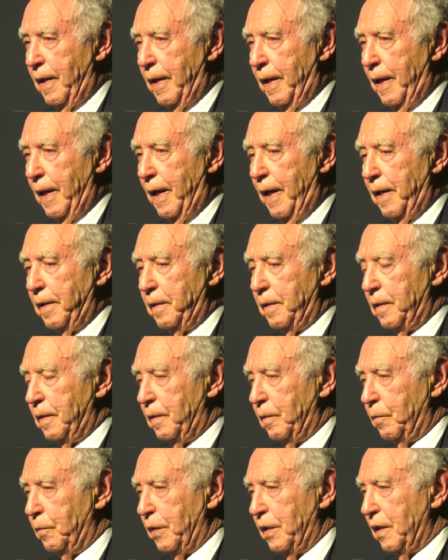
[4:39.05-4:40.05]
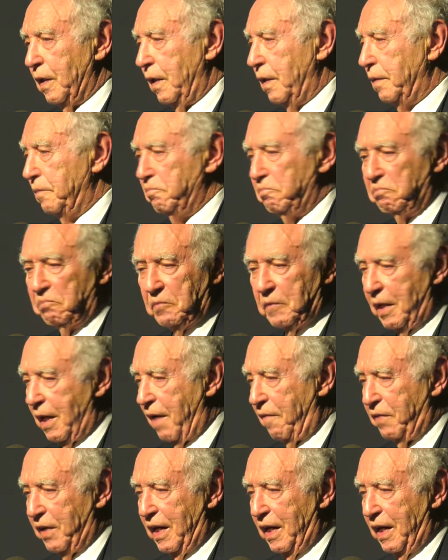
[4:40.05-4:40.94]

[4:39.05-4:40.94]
And within half